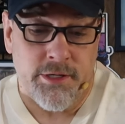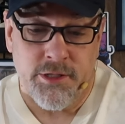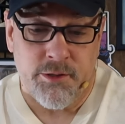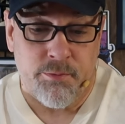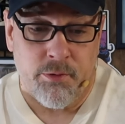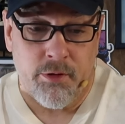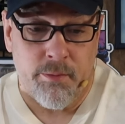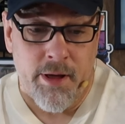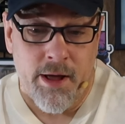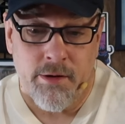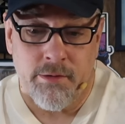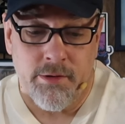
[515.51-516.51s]
I just pulled them
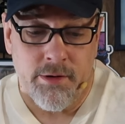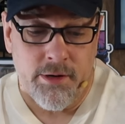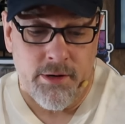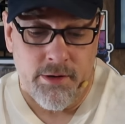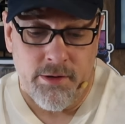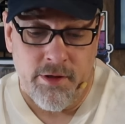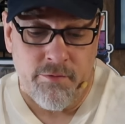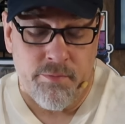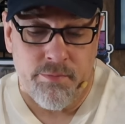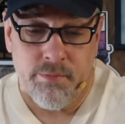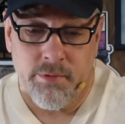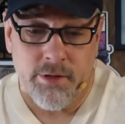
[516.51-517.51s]
out, and they've
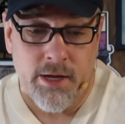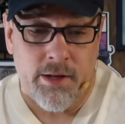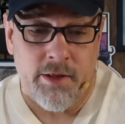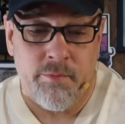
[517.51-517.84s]
God,